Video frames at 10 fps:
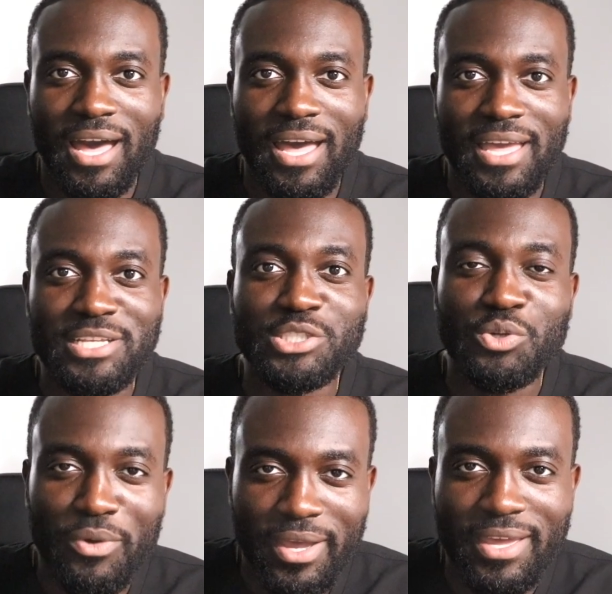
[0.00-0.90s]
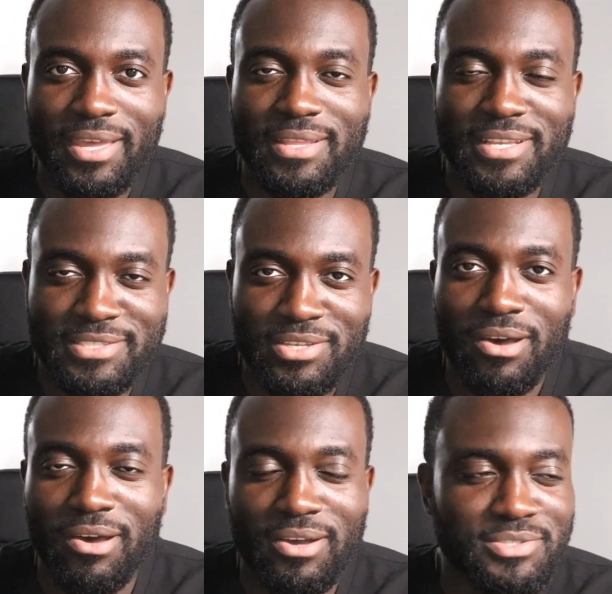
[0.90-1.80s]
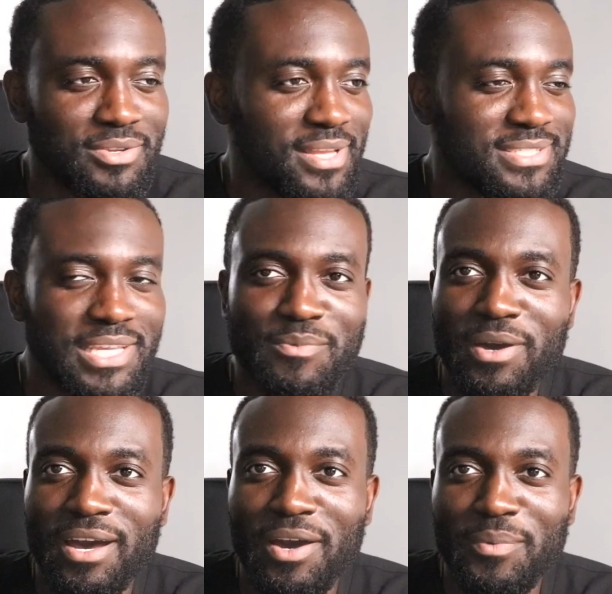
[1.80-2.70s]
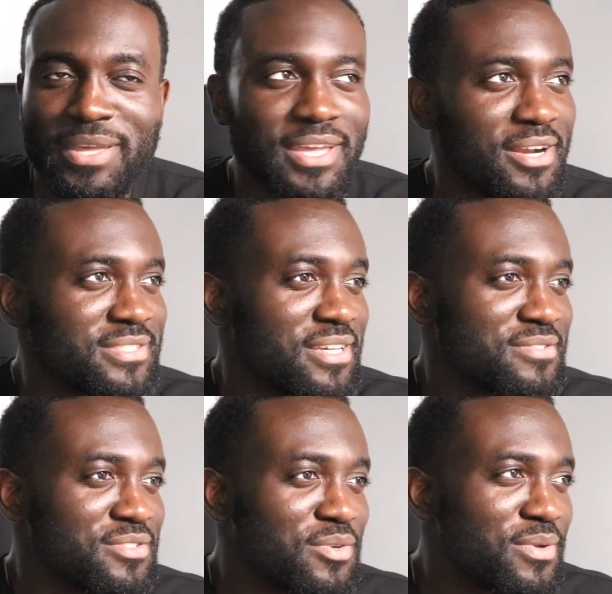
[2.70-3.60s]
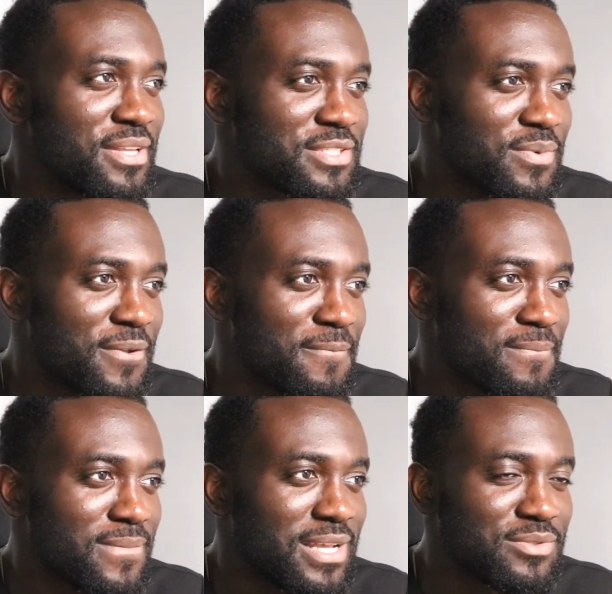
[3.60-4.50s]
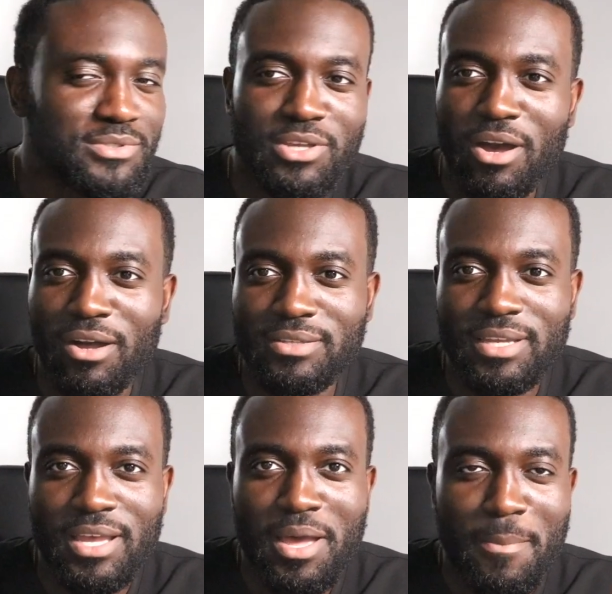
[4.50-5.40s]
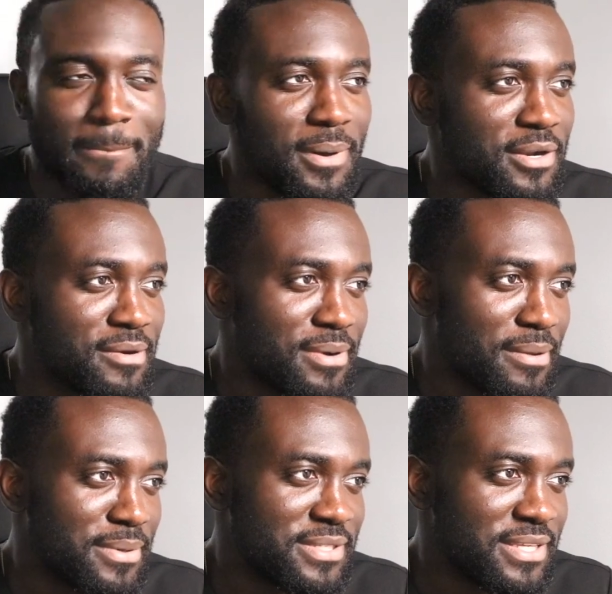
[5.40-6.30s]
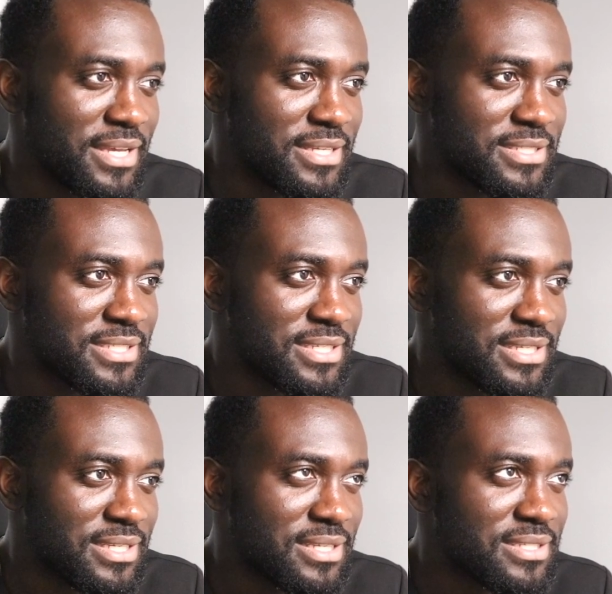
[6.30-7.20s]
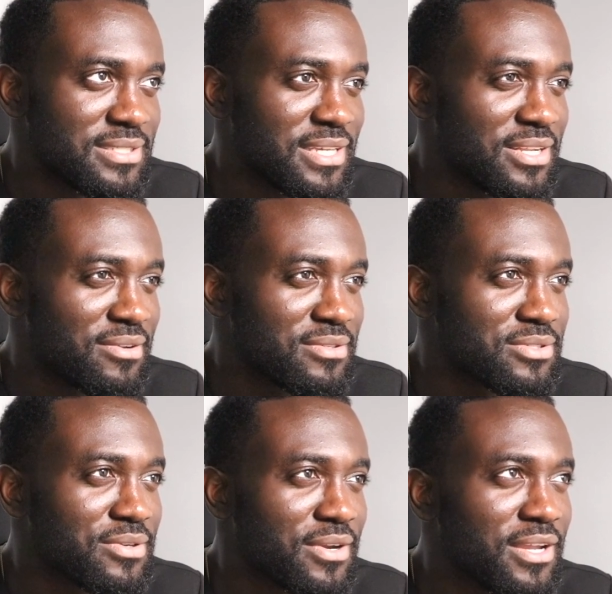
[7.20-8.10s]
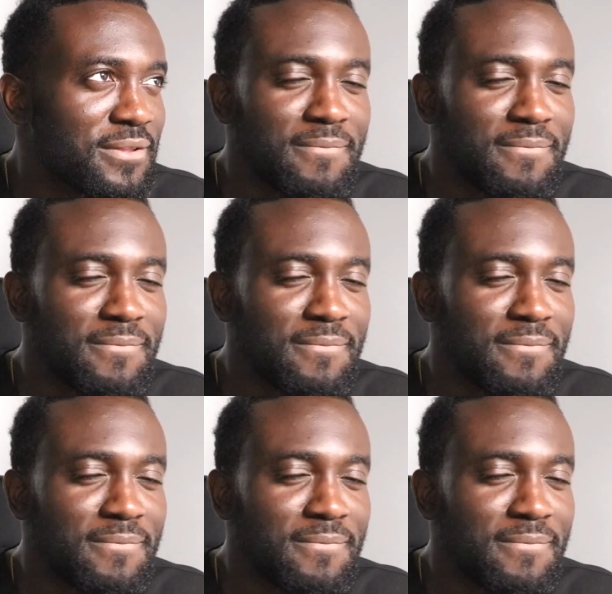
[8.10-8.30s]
enjoying this song. So let's see what we can get ourselves into with this one. This one's called Butter by BTS. Get it on the screen.